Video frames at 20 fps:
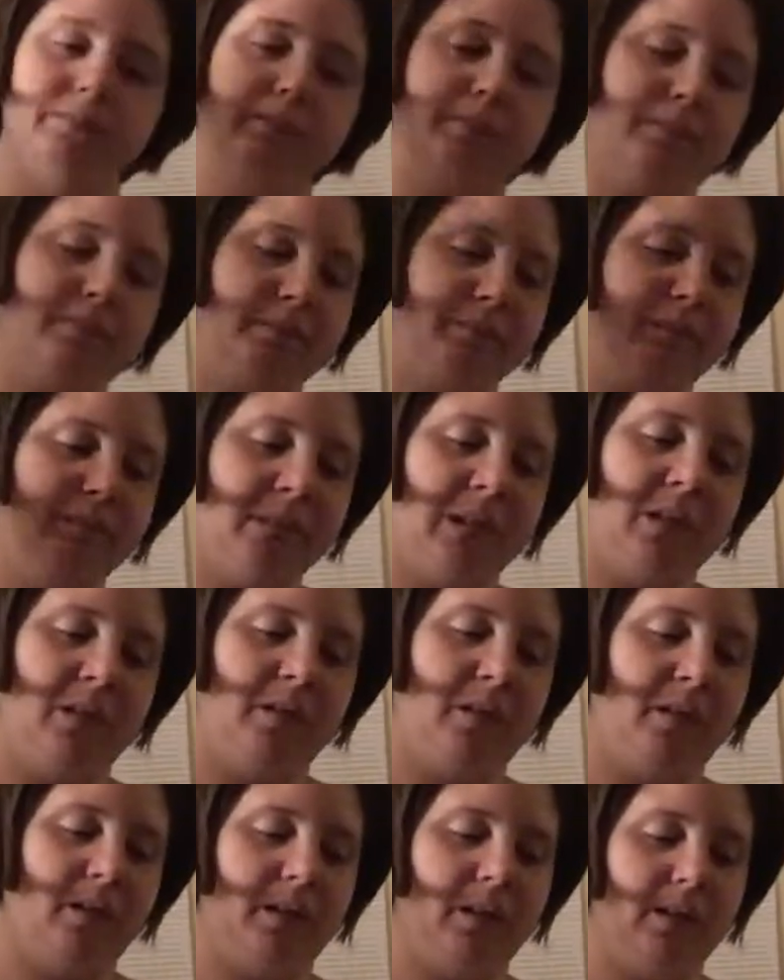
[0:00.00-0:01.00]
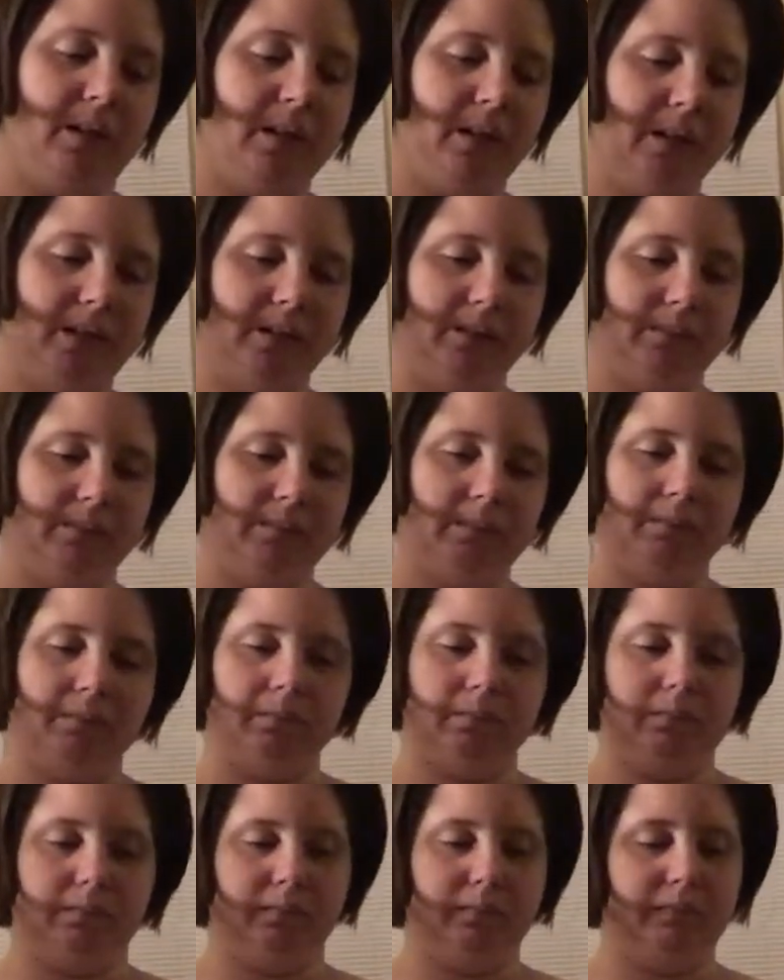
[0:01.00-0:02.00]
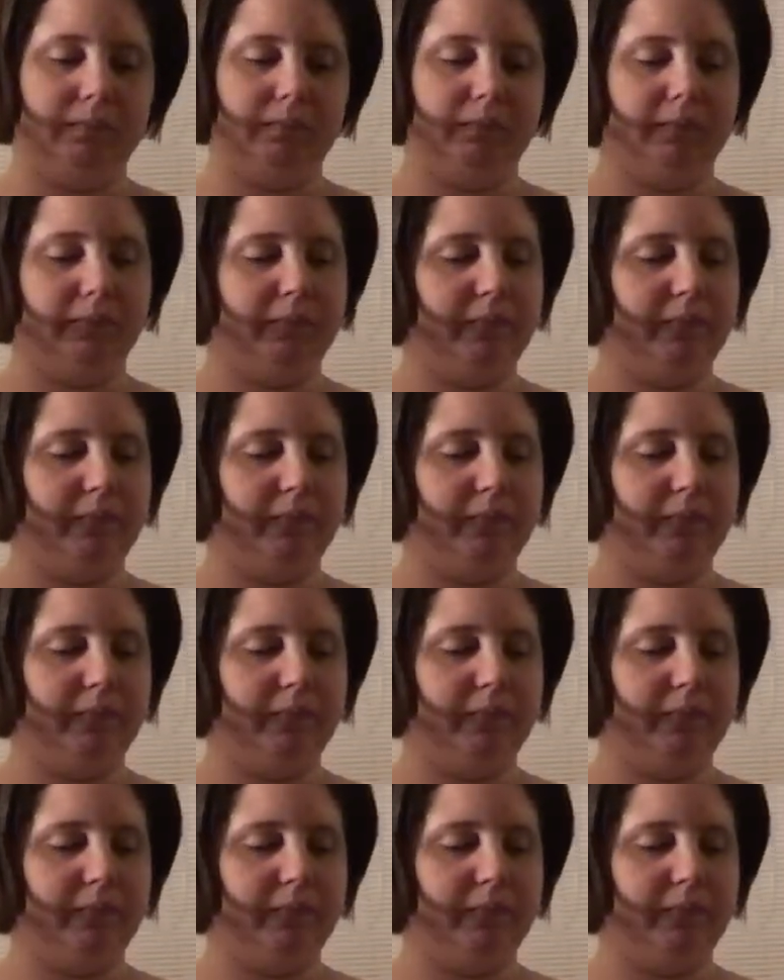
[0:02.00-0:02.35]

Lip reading: (silence)